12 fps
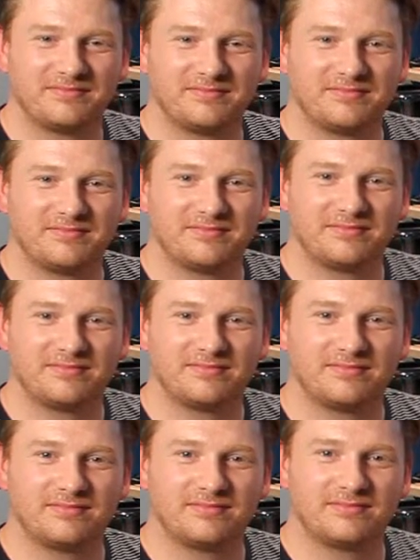
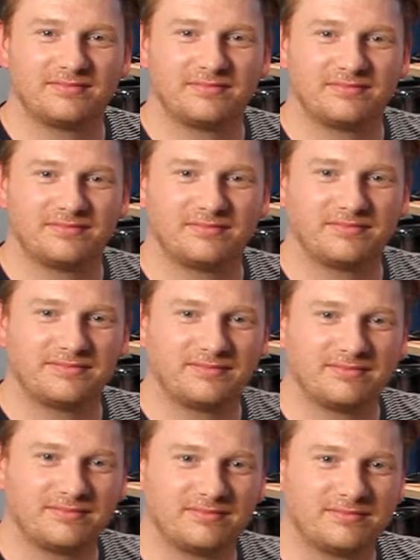
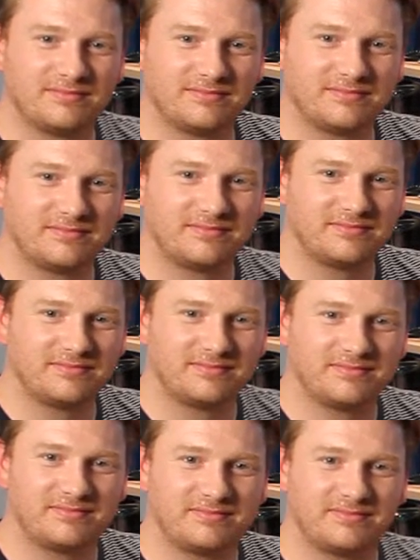
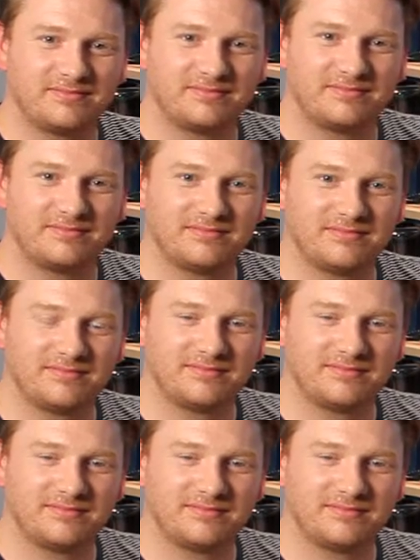(silent)